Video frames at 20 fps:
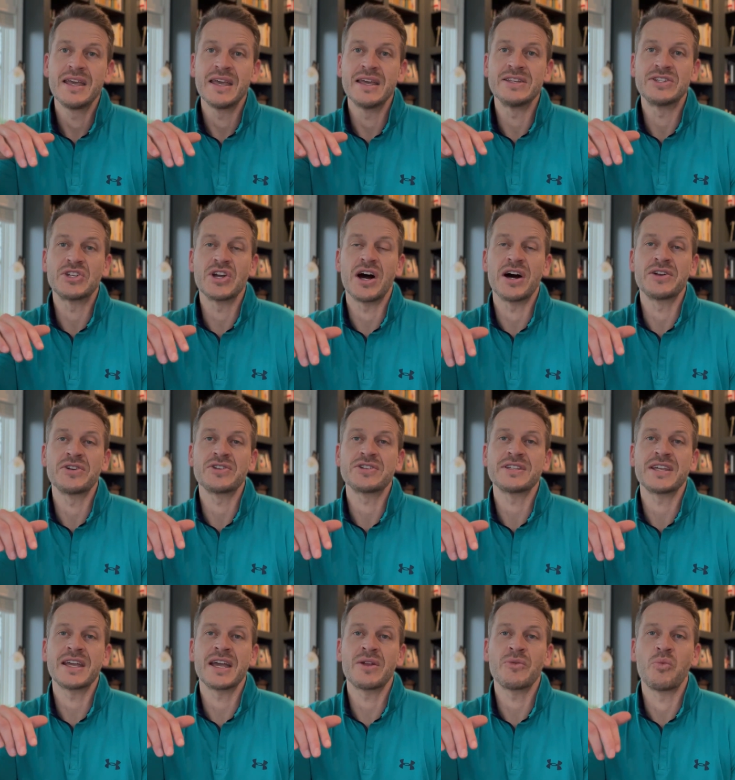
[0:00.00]
is to
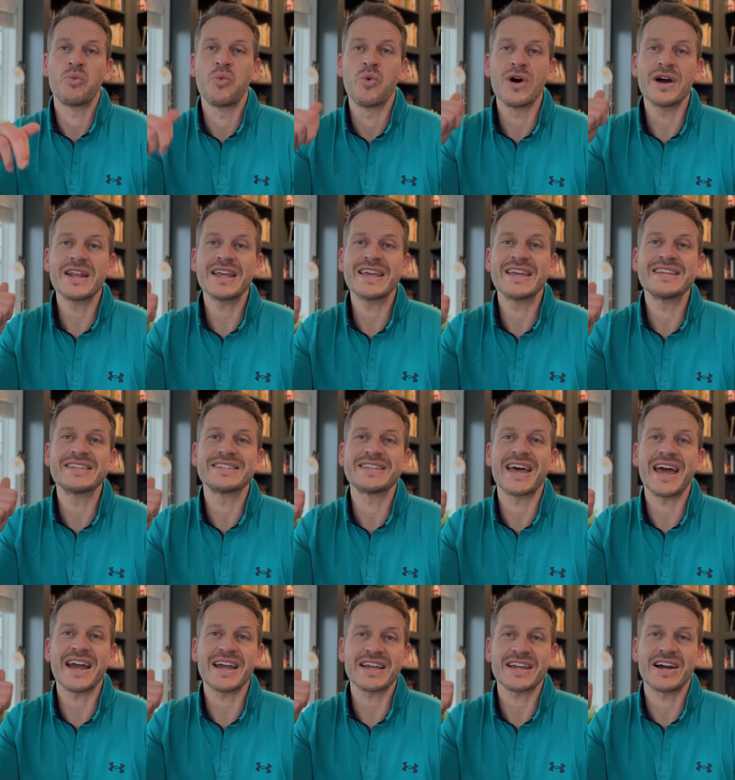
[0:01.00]
understand what is
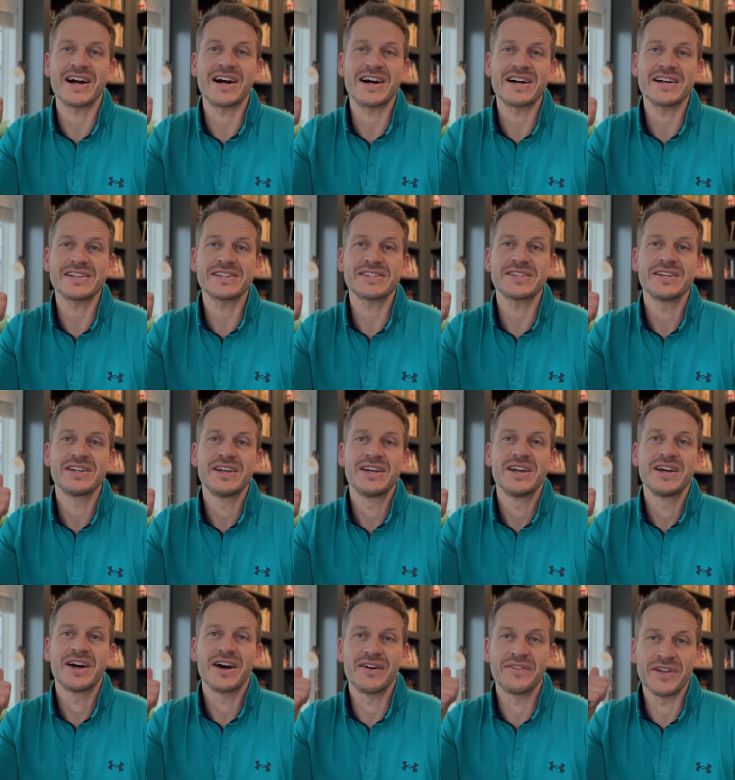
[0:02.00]
that cost
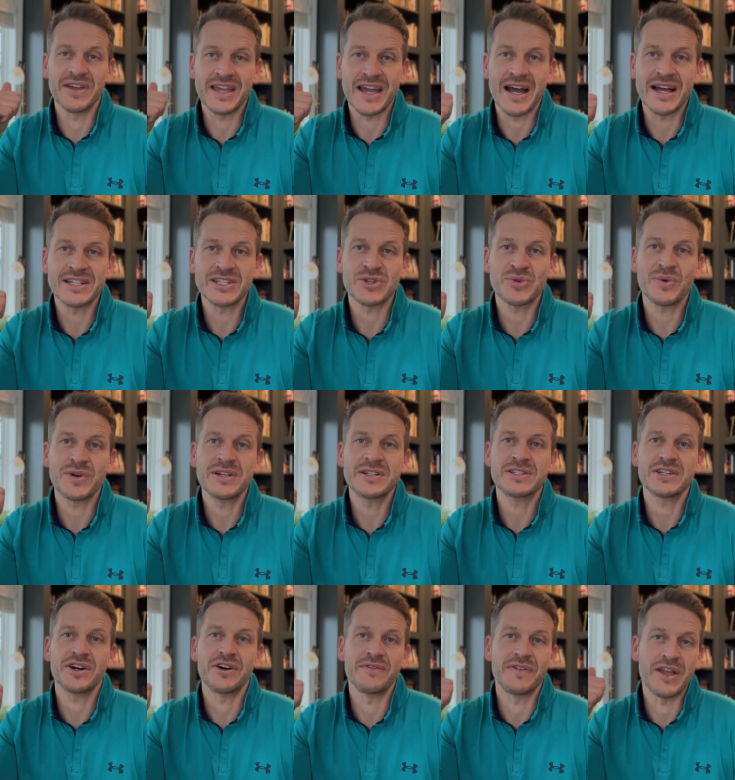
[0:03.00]
of the
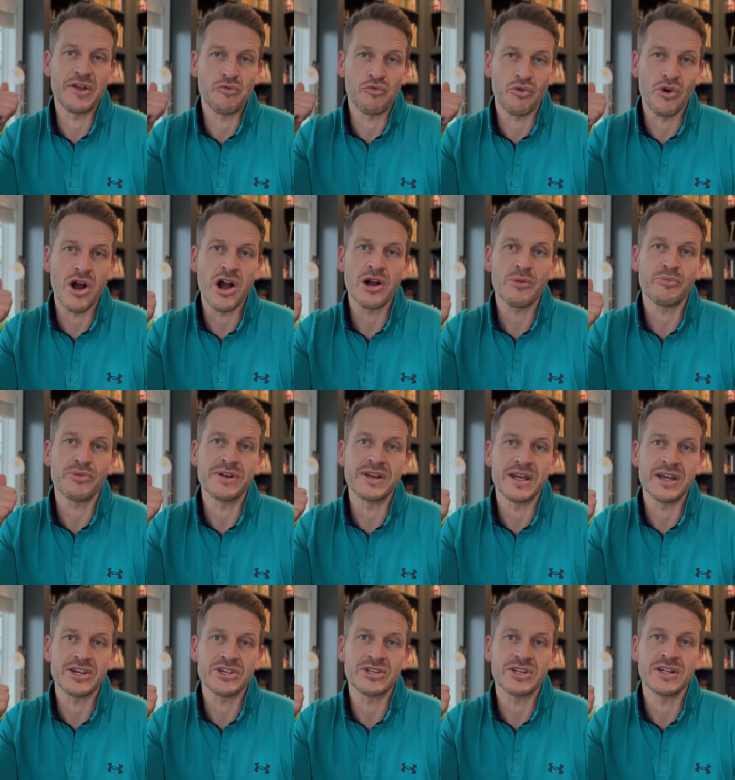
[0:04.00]
consequence of a wrong
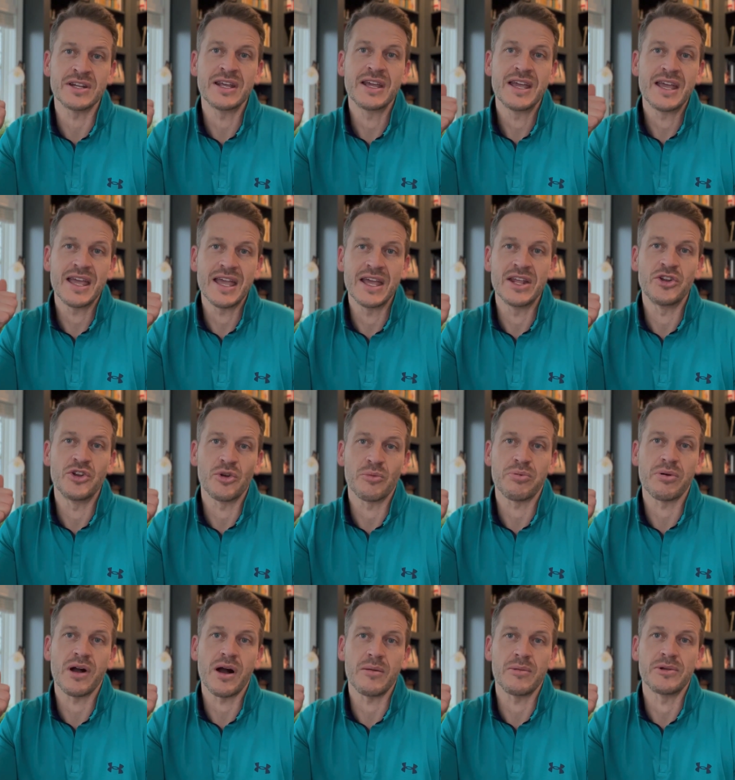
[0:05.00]
prediction in your
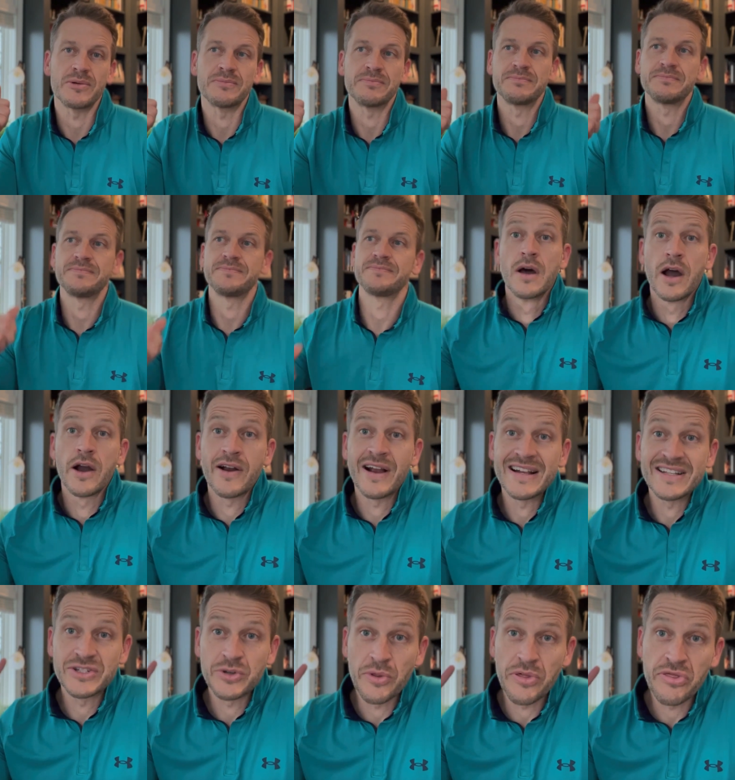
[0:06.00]
problem. All
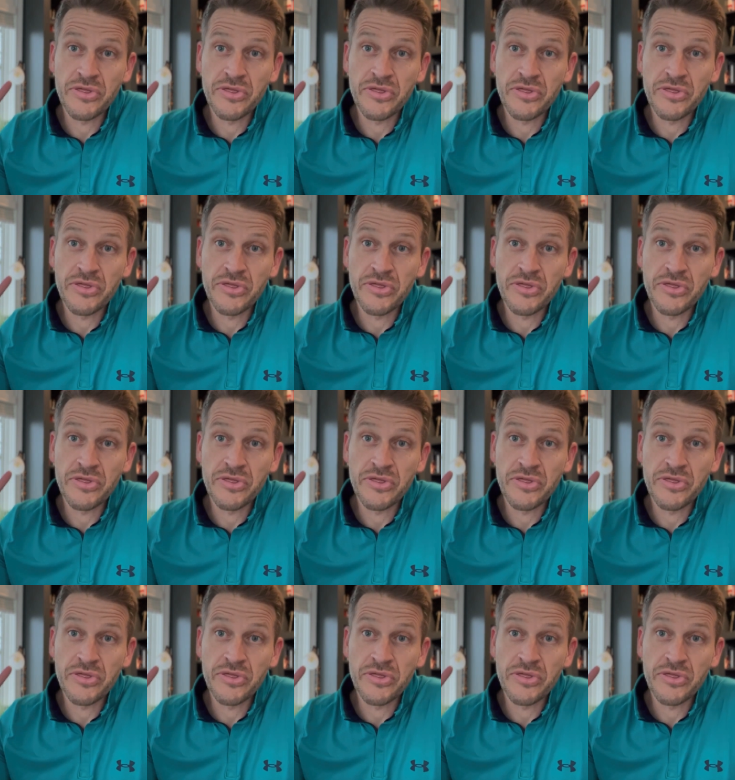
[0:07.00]
right, so